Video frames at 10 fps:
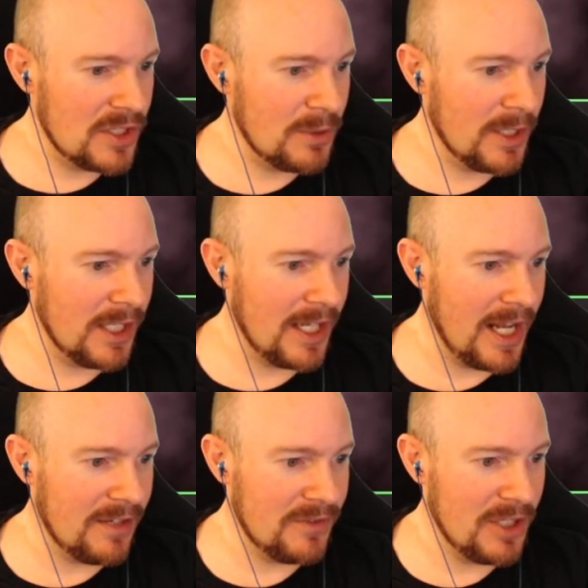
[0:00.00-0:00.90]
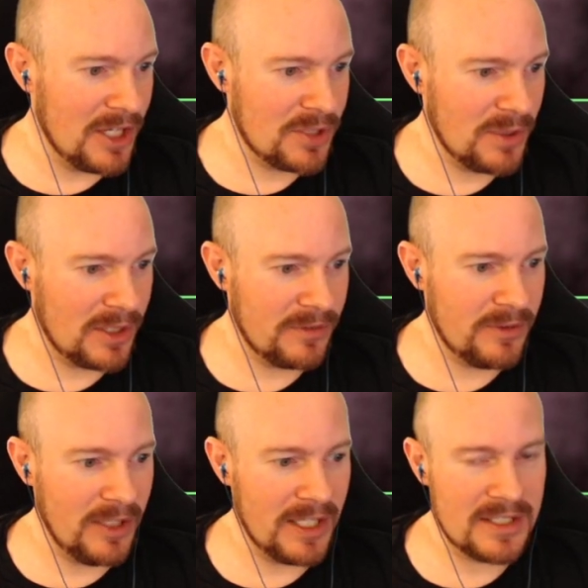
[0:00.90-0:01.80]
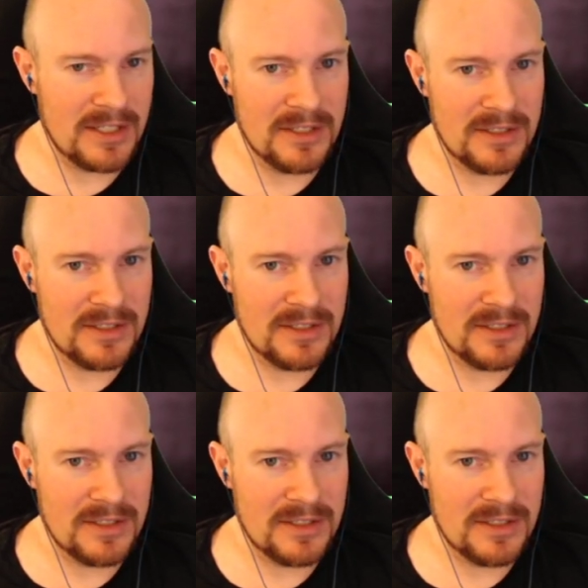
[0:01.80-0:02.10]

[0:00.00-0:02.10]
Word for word: so we can get out of dodge quicker for like stun